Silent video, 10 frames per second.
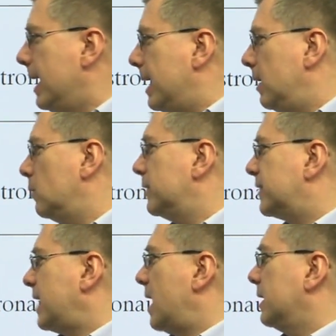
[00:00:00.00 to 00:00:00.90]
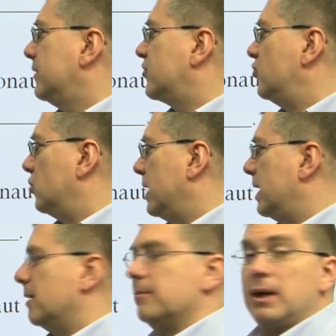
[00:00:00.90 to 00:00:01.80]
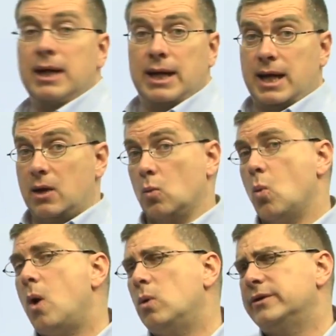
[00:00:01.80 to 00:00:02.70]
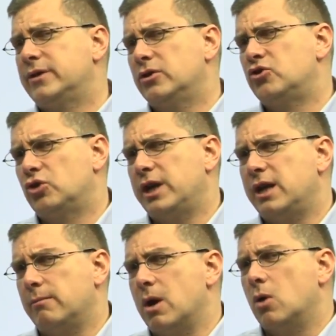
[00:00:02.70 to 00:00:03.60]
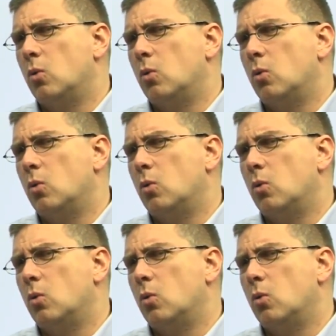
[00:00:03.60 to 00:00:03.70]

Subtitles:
It was Sally's dream. What was her dream?